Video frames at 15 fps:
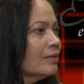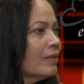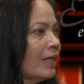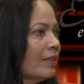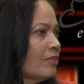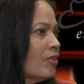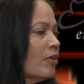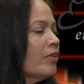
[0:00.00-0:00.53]

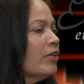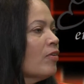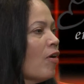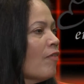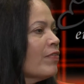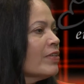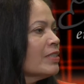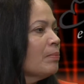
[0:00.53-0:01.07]
I started
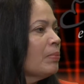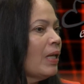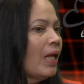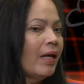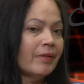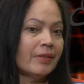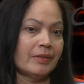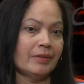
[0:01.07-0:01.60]
off as a
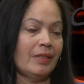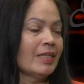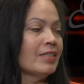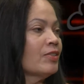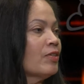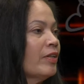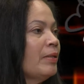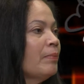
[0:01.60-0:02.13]
blogger. I
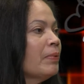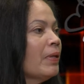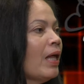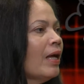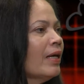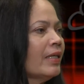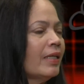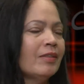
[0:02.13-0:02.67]
started
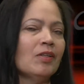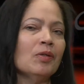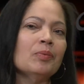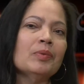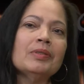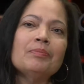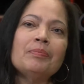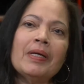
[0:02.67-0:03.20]
blogging. No
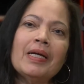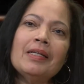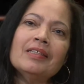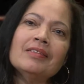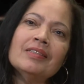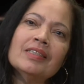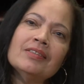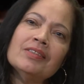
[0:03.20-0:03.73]
one paid
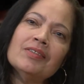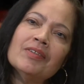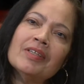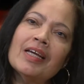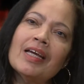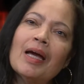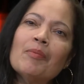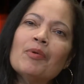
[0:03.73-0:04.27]
attention.
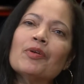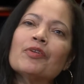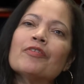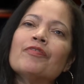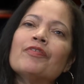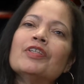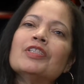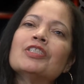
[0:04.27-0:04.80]
Okay, I'm going
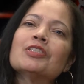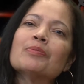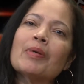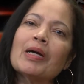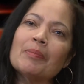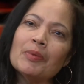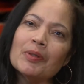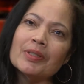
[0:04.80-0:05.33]
to finish
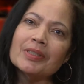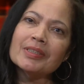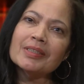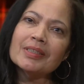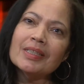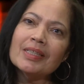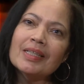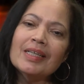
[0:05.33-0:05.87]
my book.
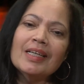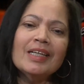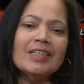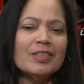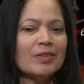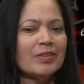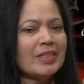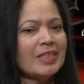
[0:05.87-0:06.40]

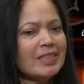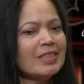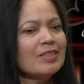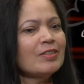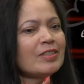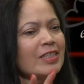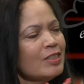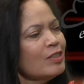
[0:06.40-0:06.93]
So this
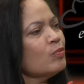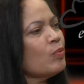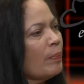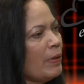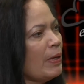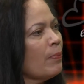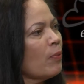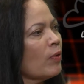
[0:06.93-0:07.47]
is what
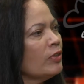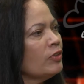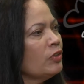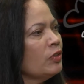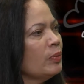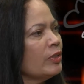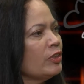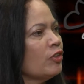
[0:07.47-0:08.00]
people are
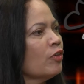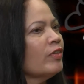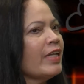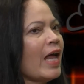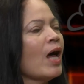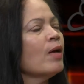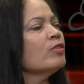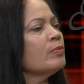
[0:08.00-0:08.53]
doing. They're
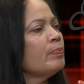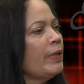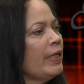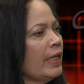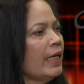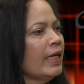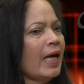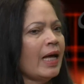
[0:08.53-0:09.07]
now
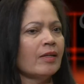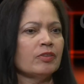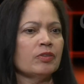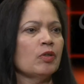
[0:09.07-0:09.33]
speaking out.